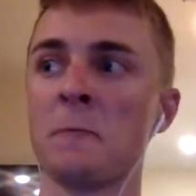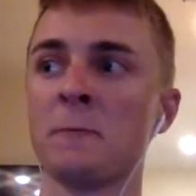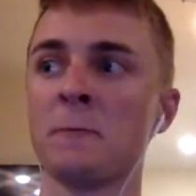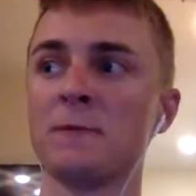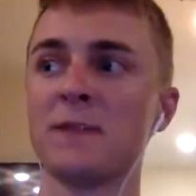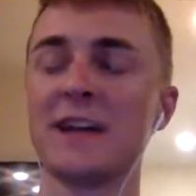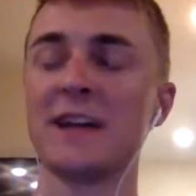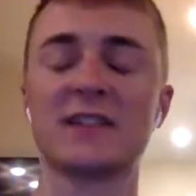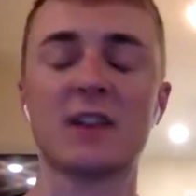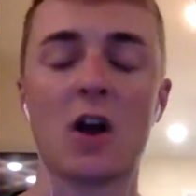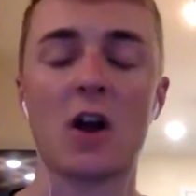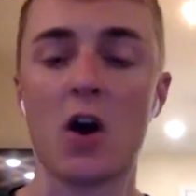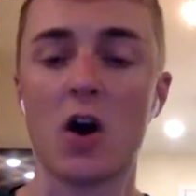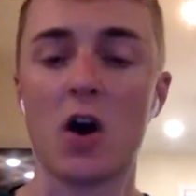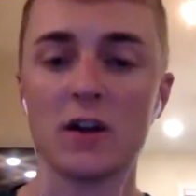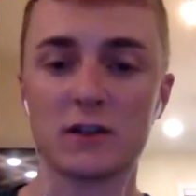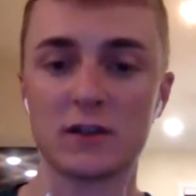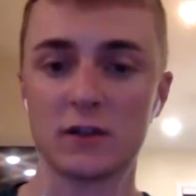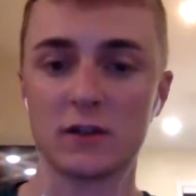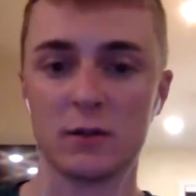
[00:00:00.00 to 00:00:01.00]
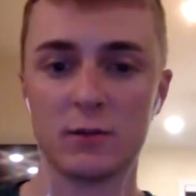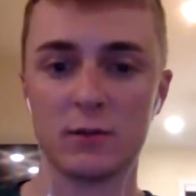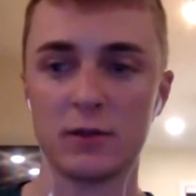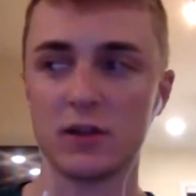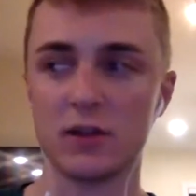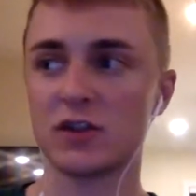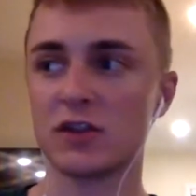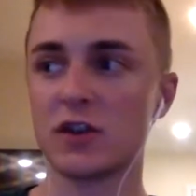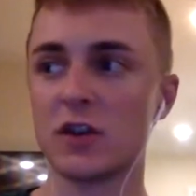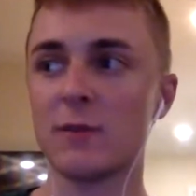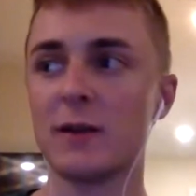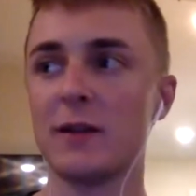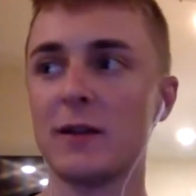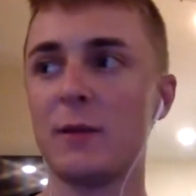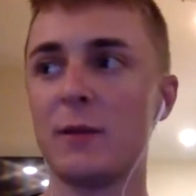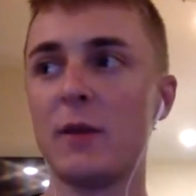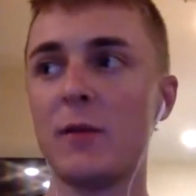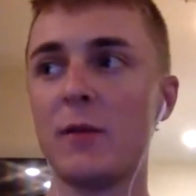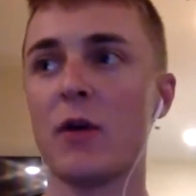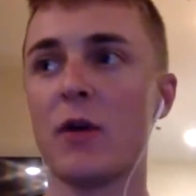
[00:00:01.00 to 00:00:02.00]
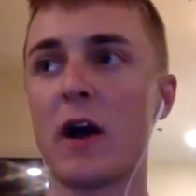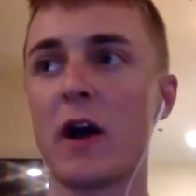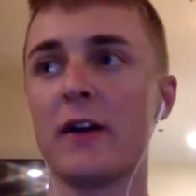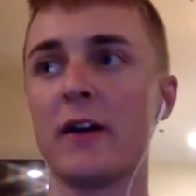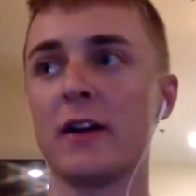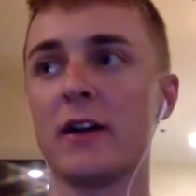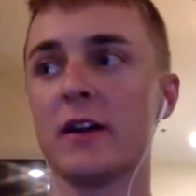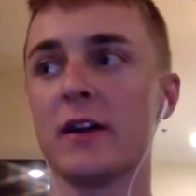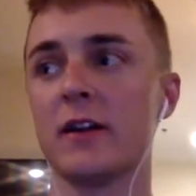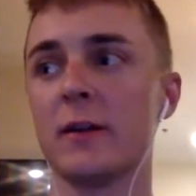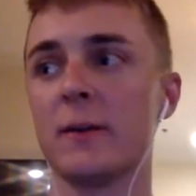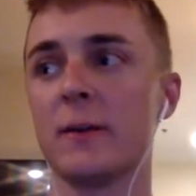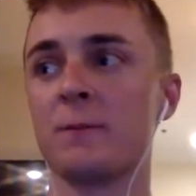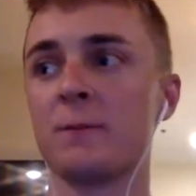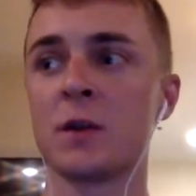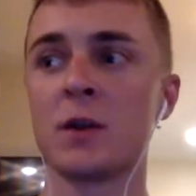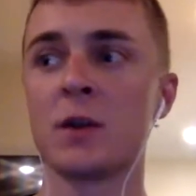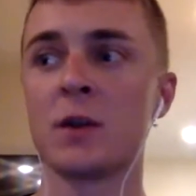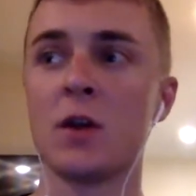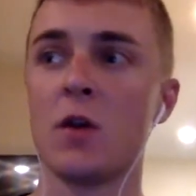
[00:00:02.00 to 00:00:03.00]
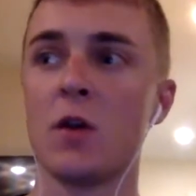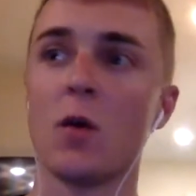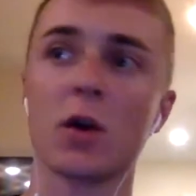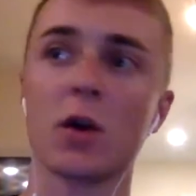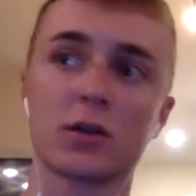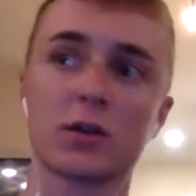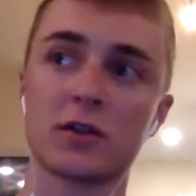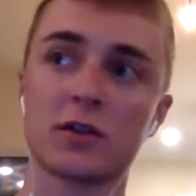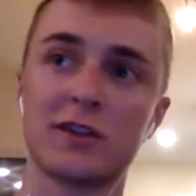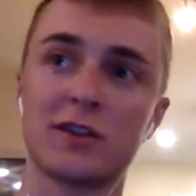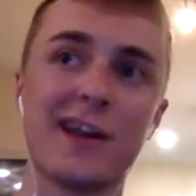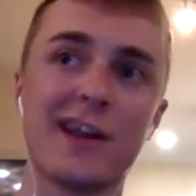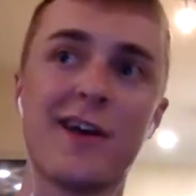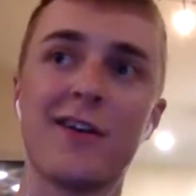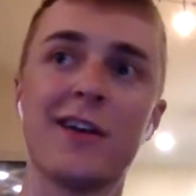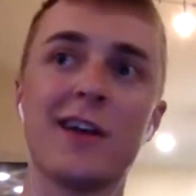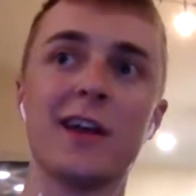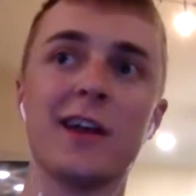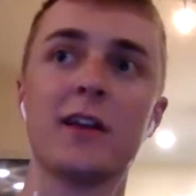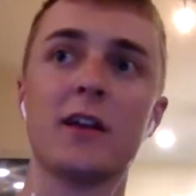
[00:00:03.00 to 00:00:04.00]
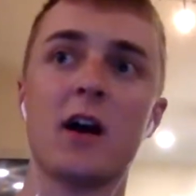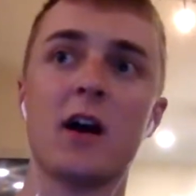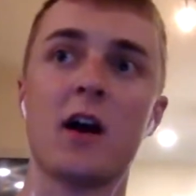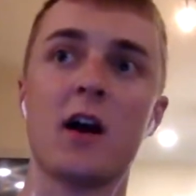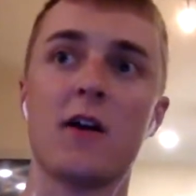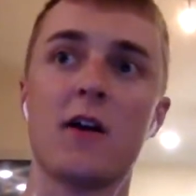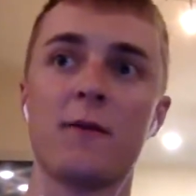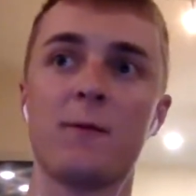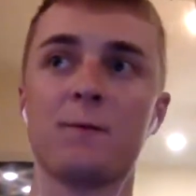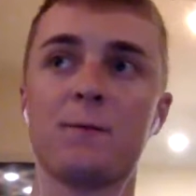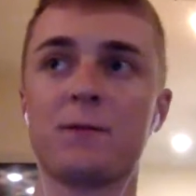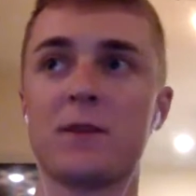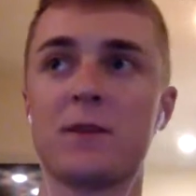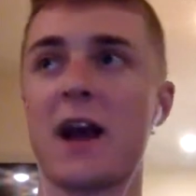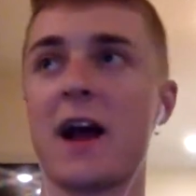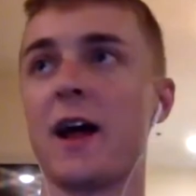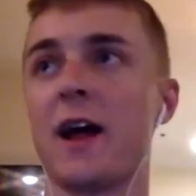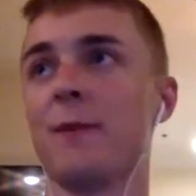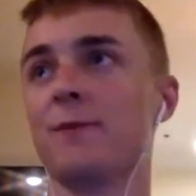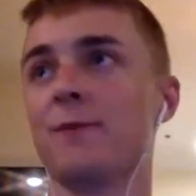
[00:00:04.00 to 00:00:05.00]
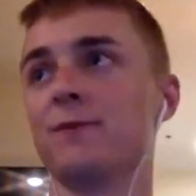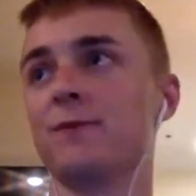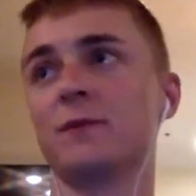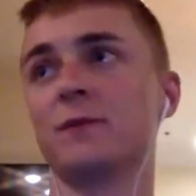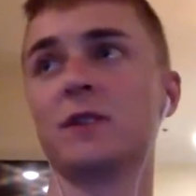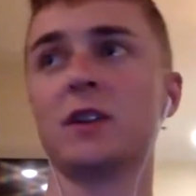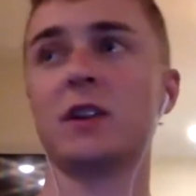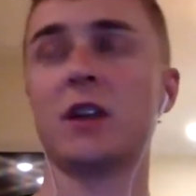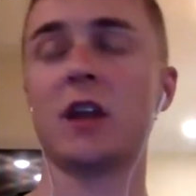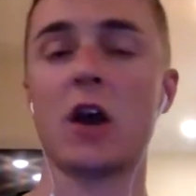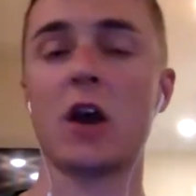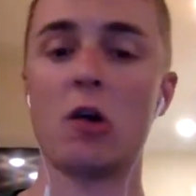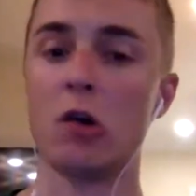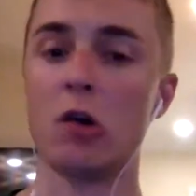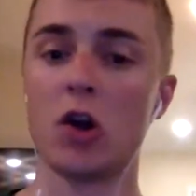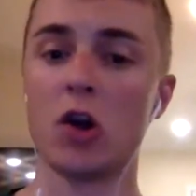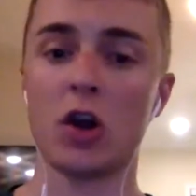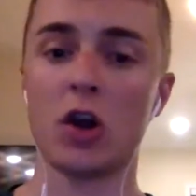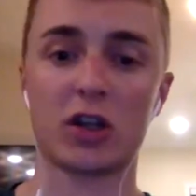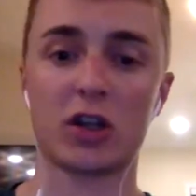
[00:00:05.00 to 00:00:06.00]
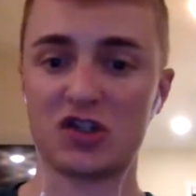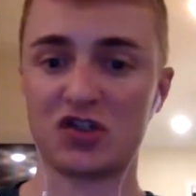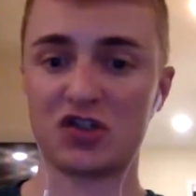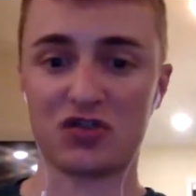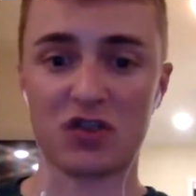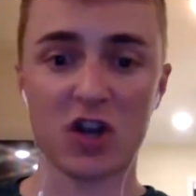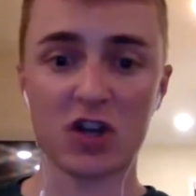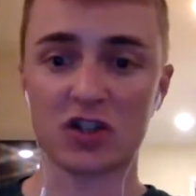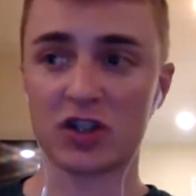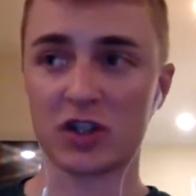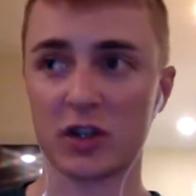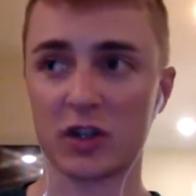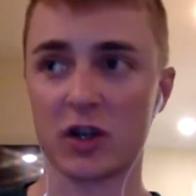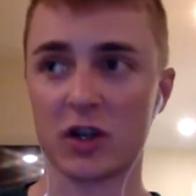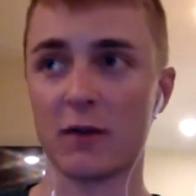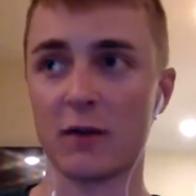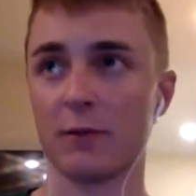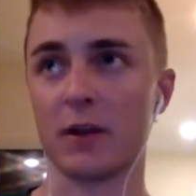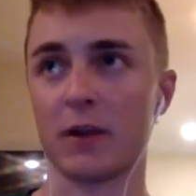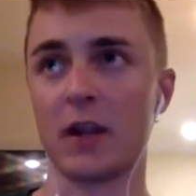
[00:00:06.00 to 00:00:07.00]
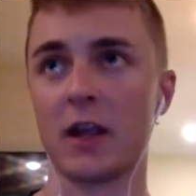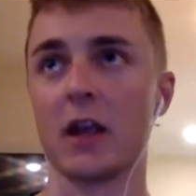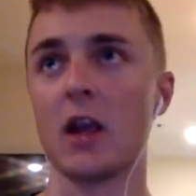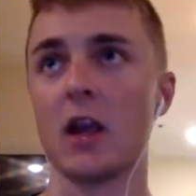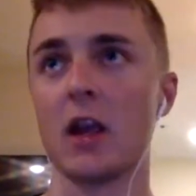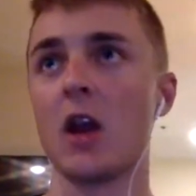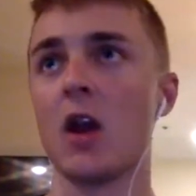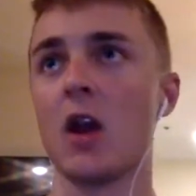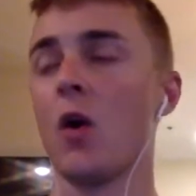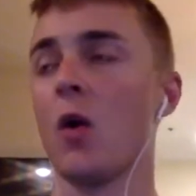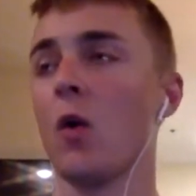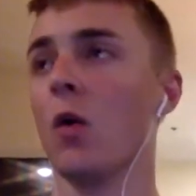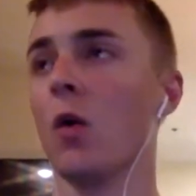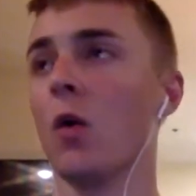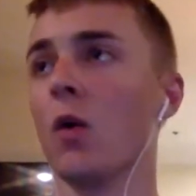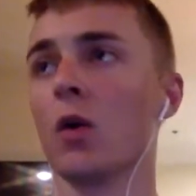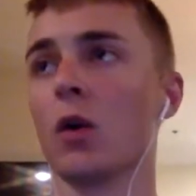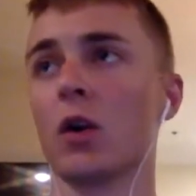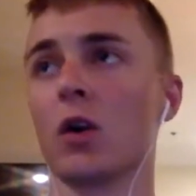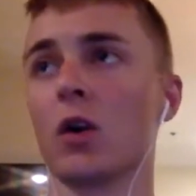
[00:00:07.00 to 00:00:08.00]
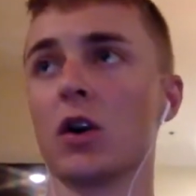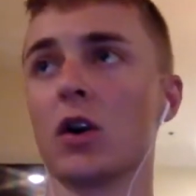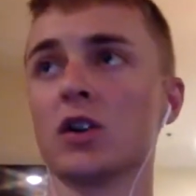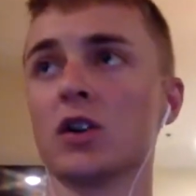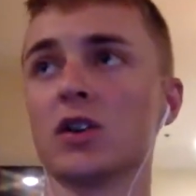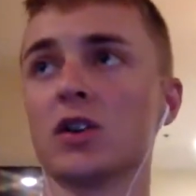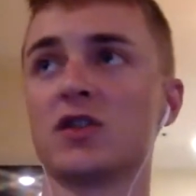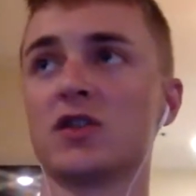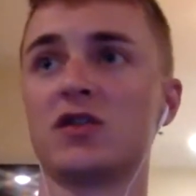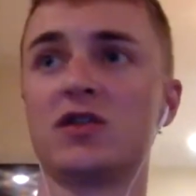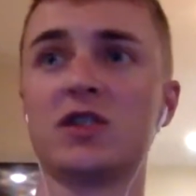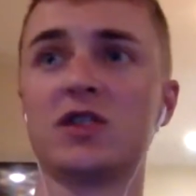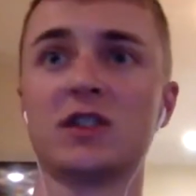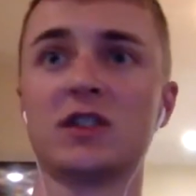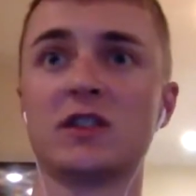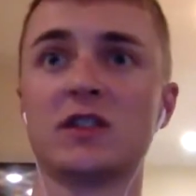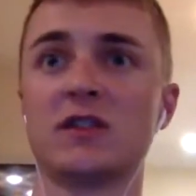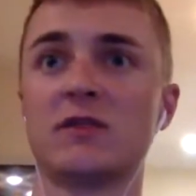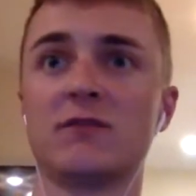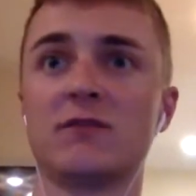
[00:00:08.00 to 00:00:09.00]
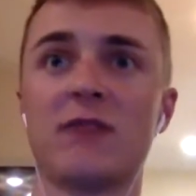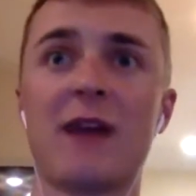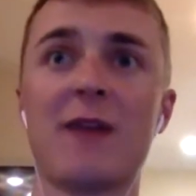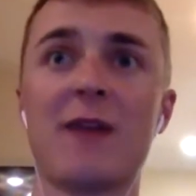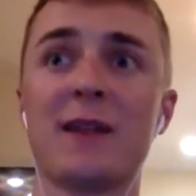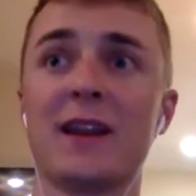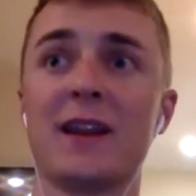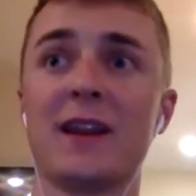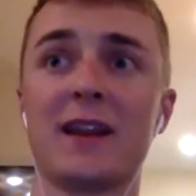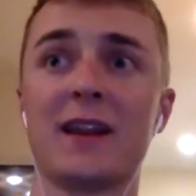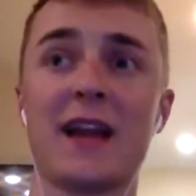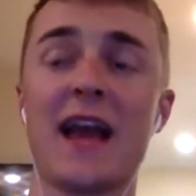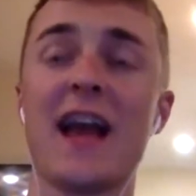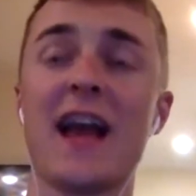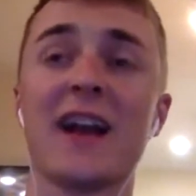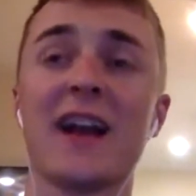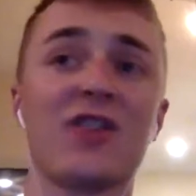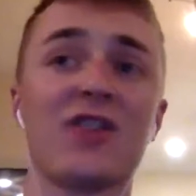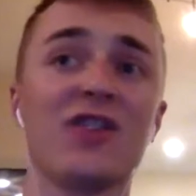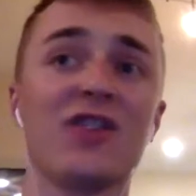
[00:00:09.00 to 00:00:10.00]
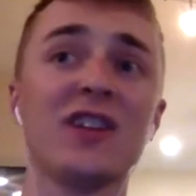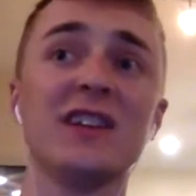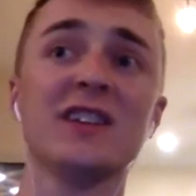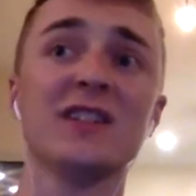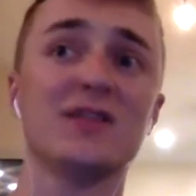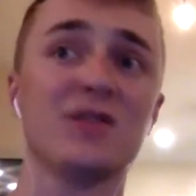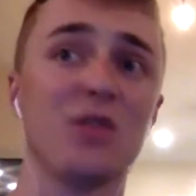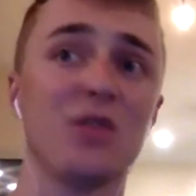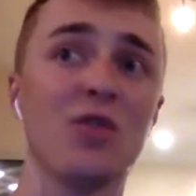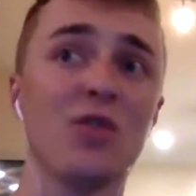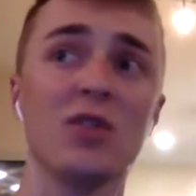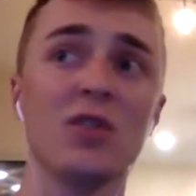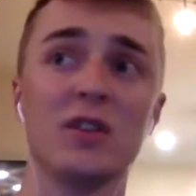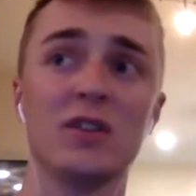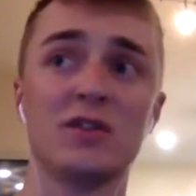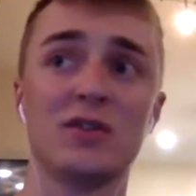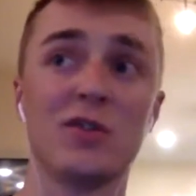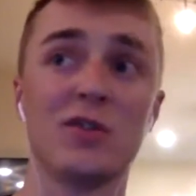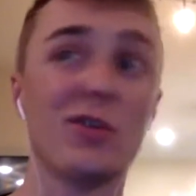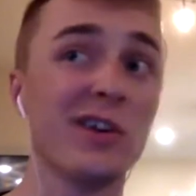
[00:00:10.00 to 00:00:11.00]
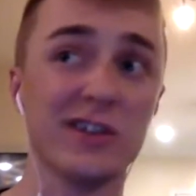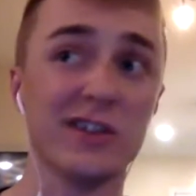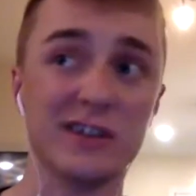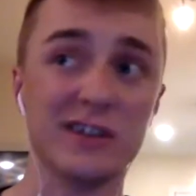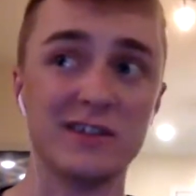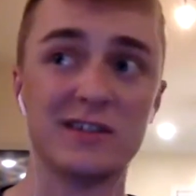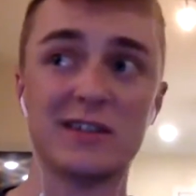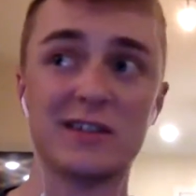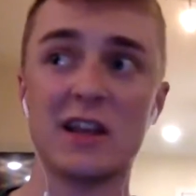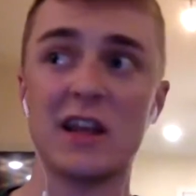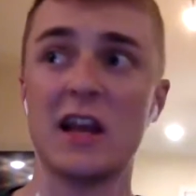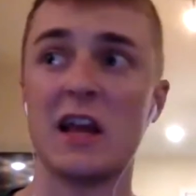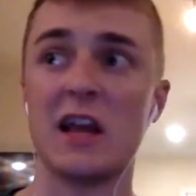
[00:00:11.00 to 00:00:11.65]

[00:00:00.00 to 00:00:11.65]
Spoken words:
that's awesome. There's so many people out here that work their tail end off at, a construction company, or just, I mean, heck, cleaning toilets,